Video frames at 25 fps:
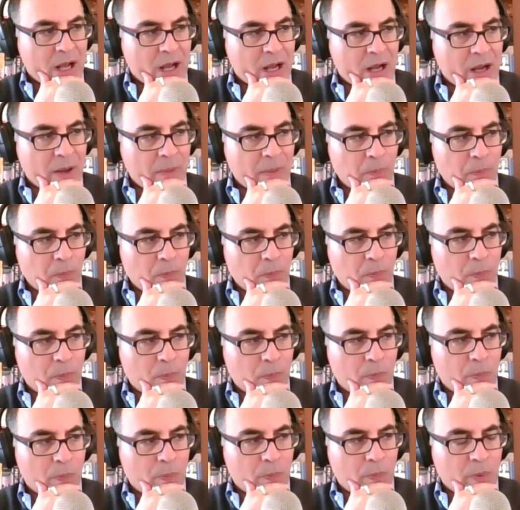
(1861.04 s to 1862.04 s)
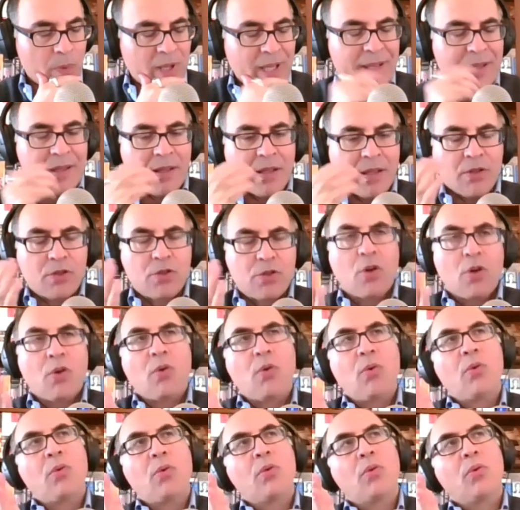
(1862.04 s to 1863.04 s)
Um, and
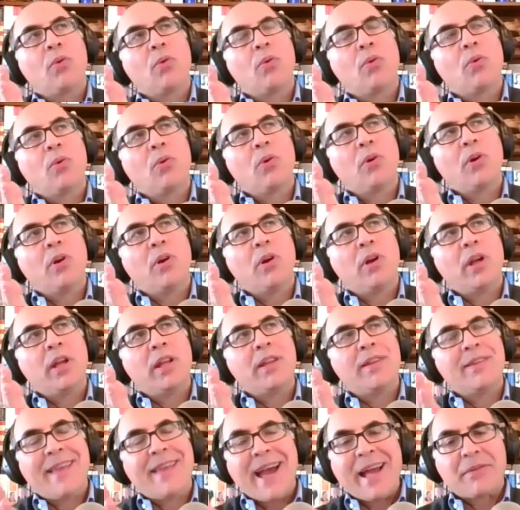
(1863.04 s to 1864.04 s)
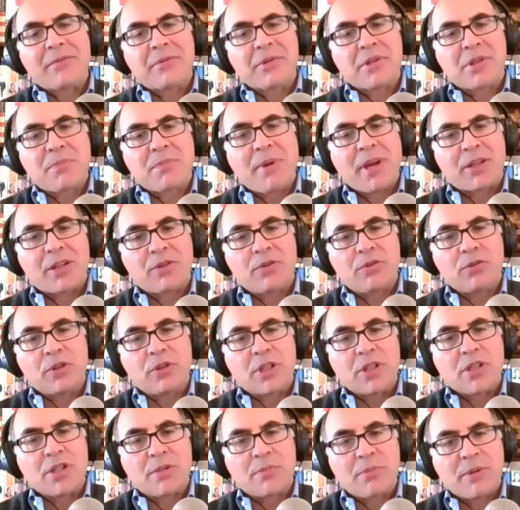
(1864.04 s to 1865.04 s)
so, in that respect, do
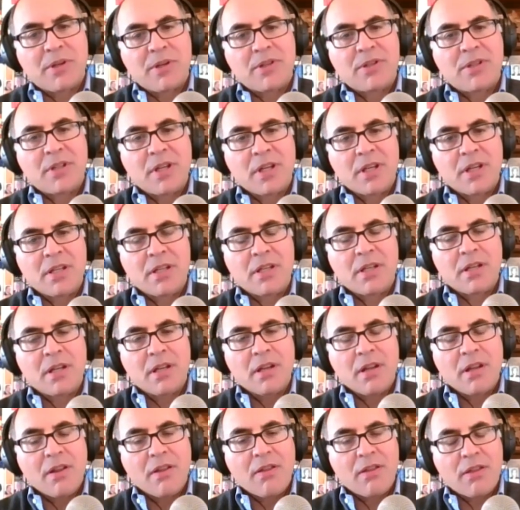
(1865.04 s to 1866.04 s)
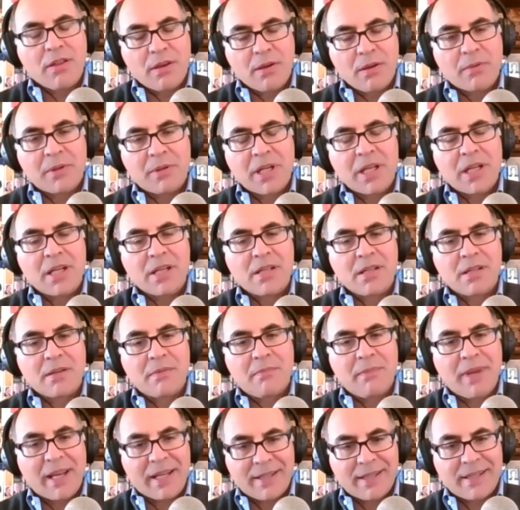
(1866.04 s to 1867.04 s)
conspiracy theories
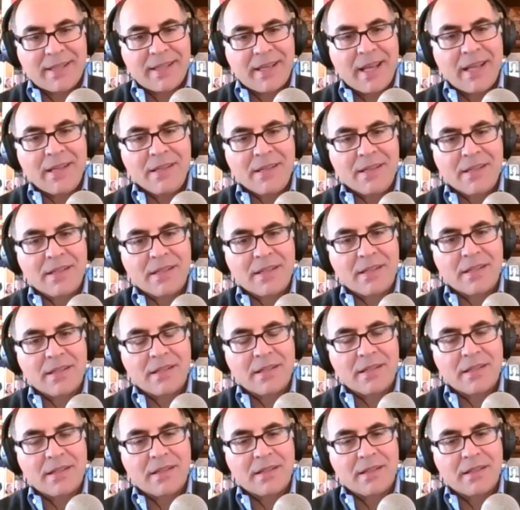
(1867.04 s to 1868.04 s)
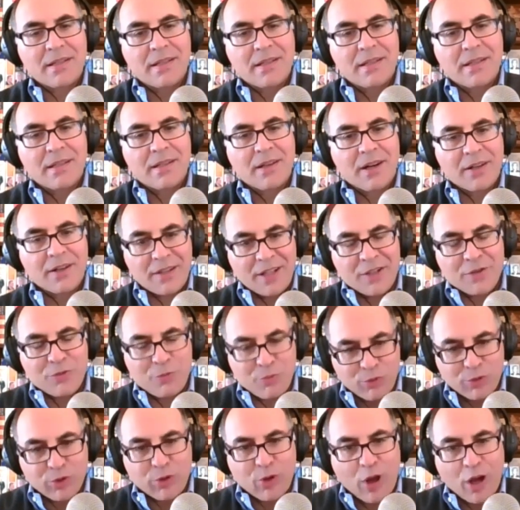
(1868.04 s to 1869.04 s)
make sense? Are they
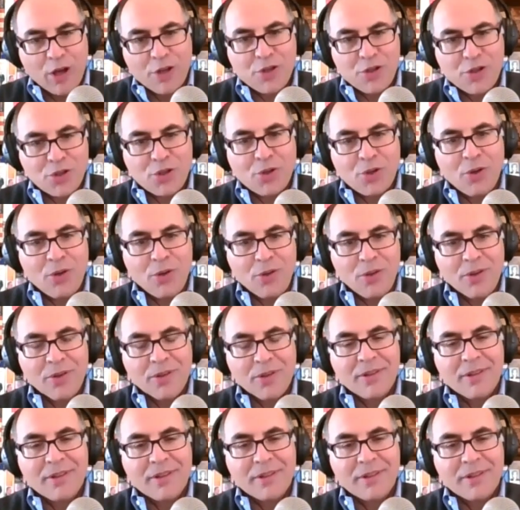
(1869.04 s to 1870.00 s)
logical?